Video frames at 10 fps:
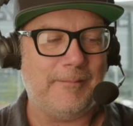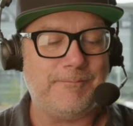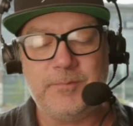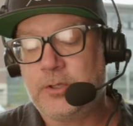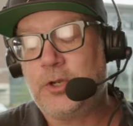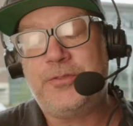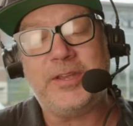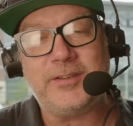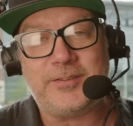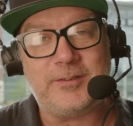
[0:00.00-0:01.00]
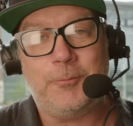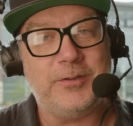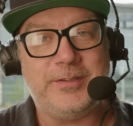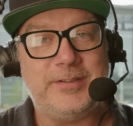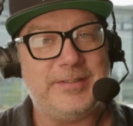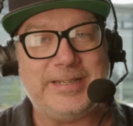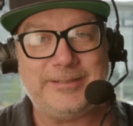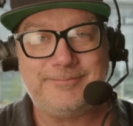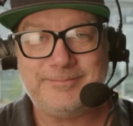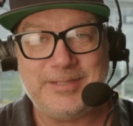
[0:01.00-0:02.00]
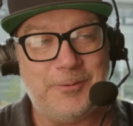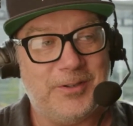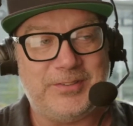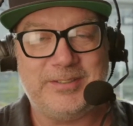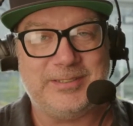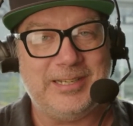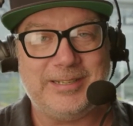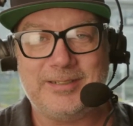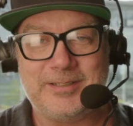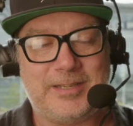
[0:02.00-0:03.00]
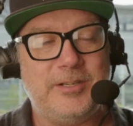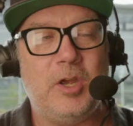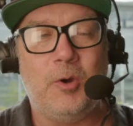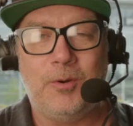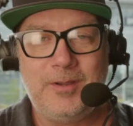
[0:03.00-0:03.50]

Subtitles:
The good thing is it wasn't his knee. It wasn't his leg, because I know